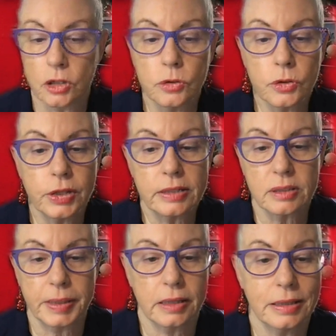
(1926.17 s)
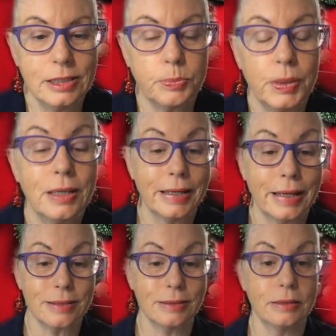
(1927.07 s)
cool things about these
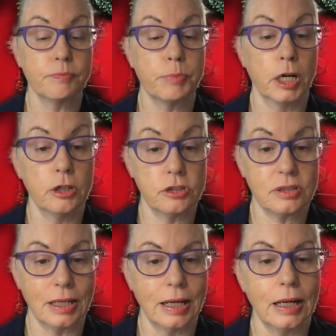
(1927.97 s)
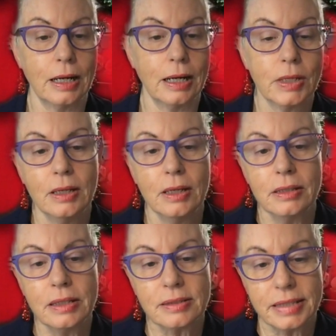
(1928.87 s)
BeeKonnected posts are
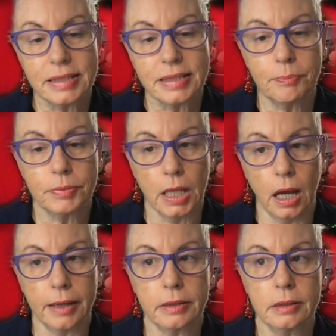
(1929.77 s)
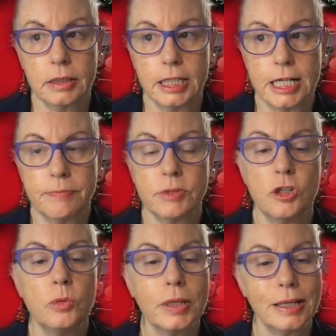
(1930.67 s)
they're set up like
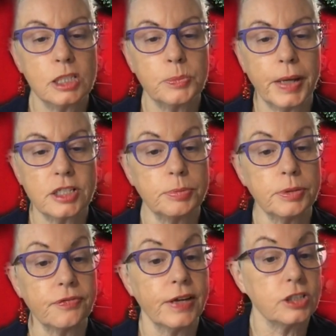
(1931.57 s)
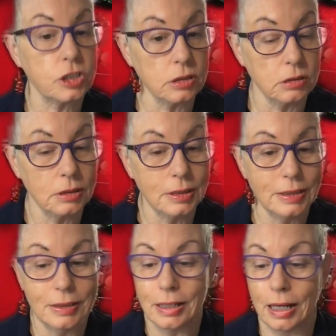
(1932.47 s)
you would expect a professional
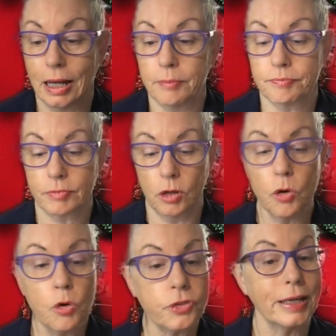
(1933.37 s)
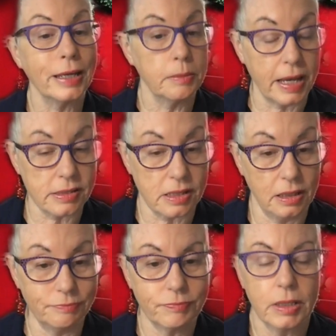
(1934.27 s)
author in a magazine.